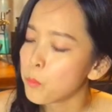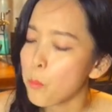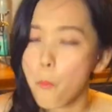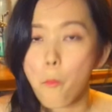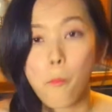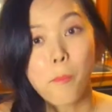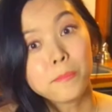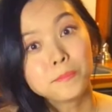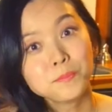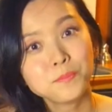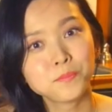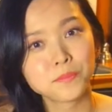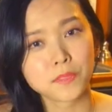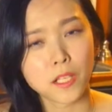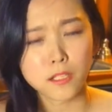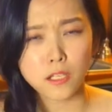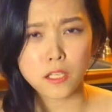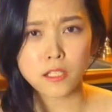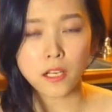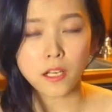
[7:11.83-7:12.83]
Mmm,
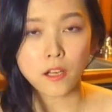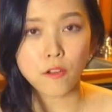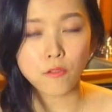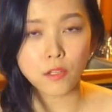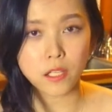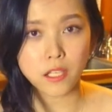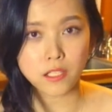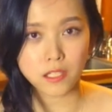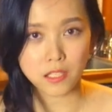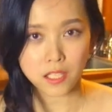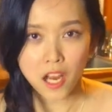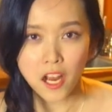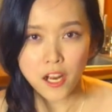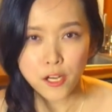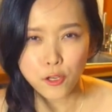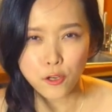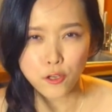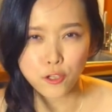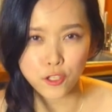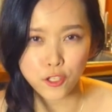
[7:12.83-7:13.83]
it tastes like a really
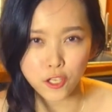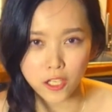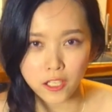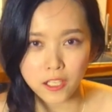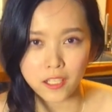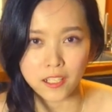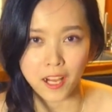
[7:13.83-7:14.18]
tender chicken